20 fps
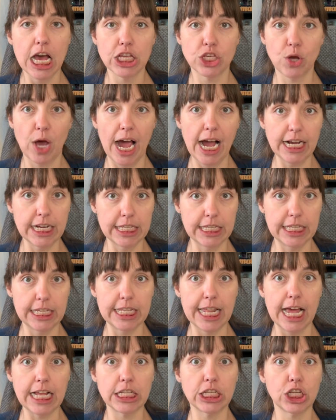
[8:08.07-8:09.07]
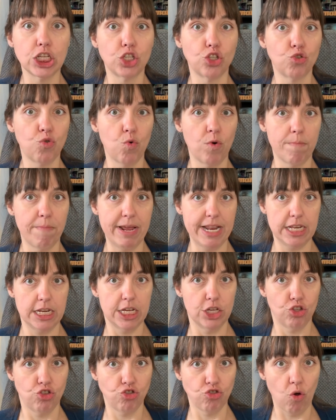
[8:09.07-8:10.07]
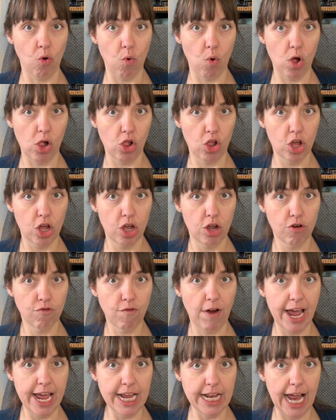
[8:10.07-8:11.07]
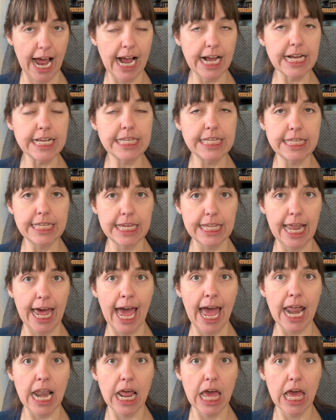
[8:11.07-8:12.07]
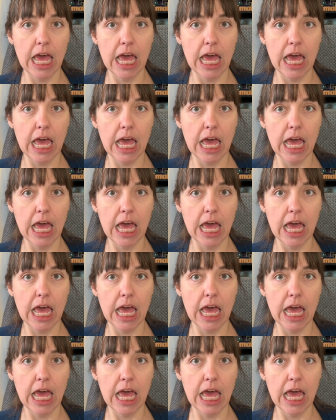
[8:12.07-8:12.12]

So I could see that's just tormenting his soul, right? I can see that.